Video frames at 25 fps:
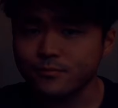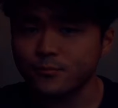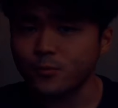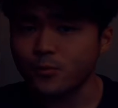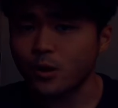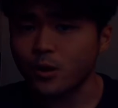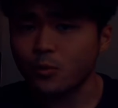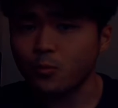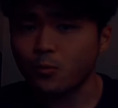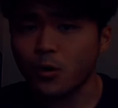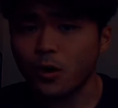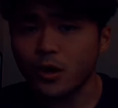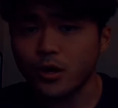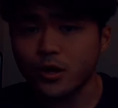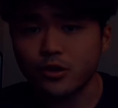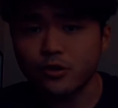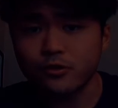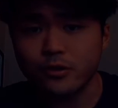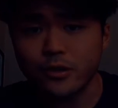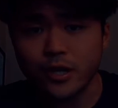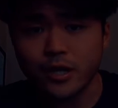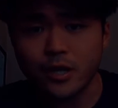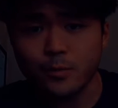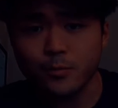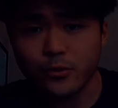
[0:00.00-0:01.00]
what you
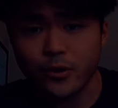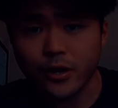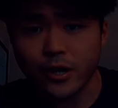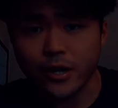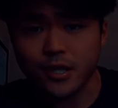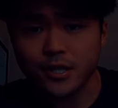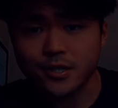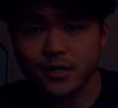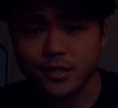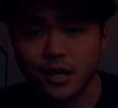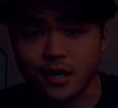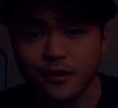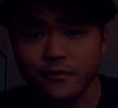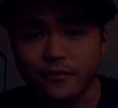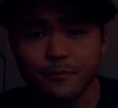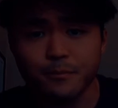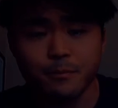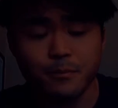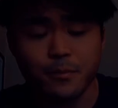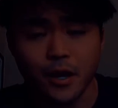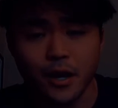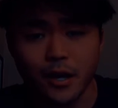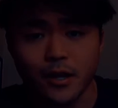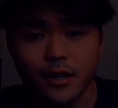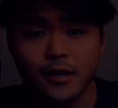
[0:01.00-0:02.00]
need to bring and stuff,
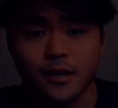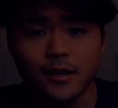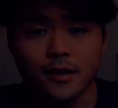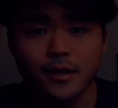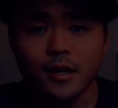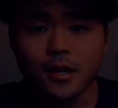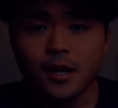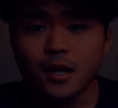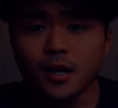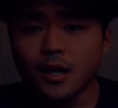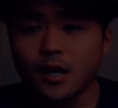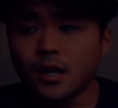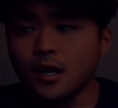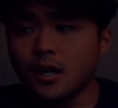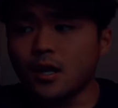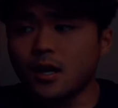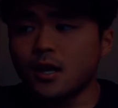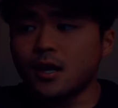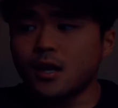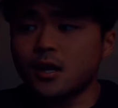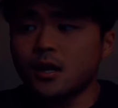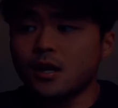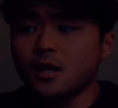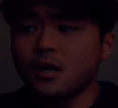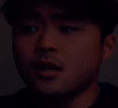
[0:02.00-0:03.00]
but
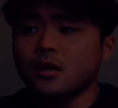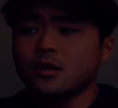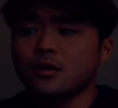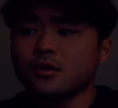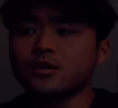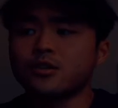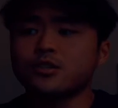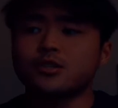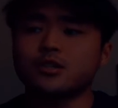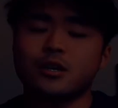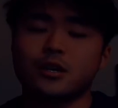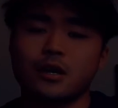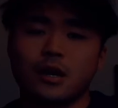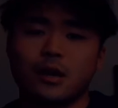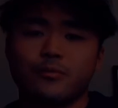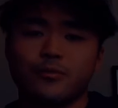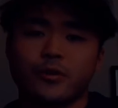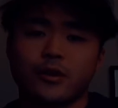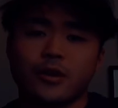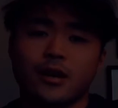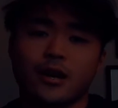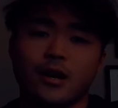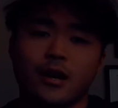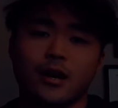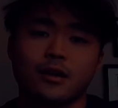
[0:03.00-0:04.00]
usually I
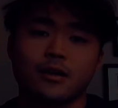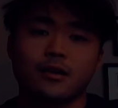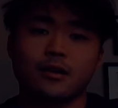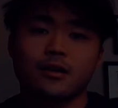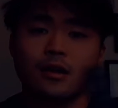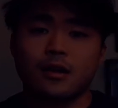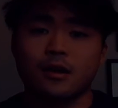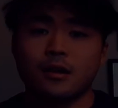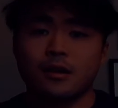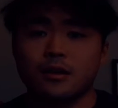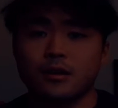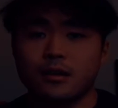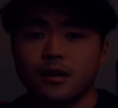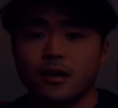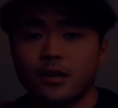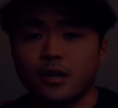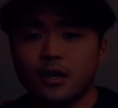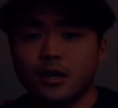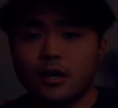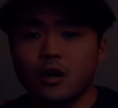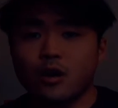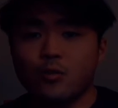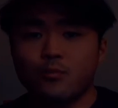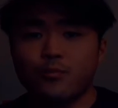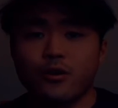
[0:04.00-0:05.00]
bring any
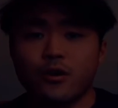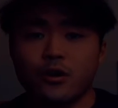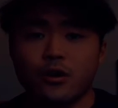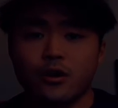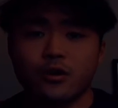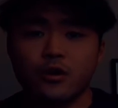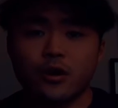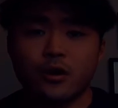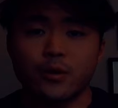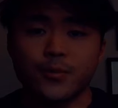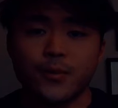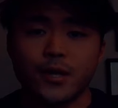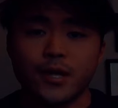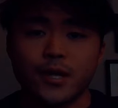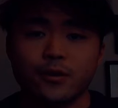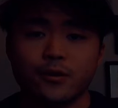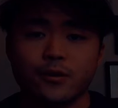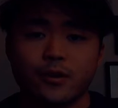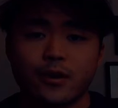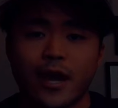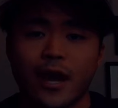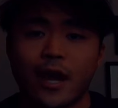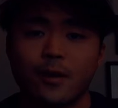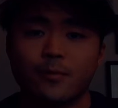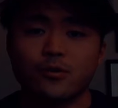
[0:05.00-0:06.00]
GoPro equipment
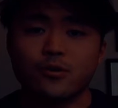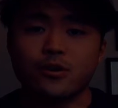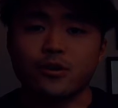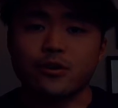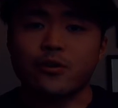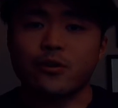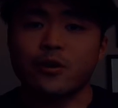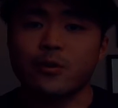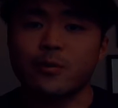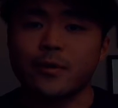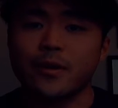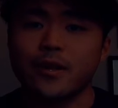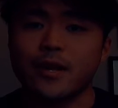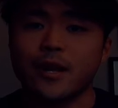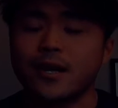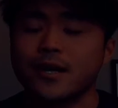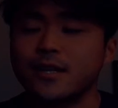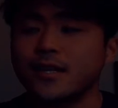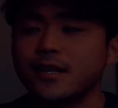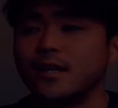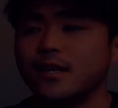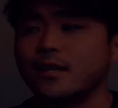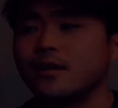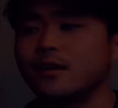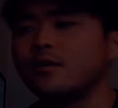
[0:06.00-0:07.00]
or camera equipment I
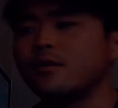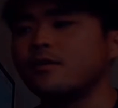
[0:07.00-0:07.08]
need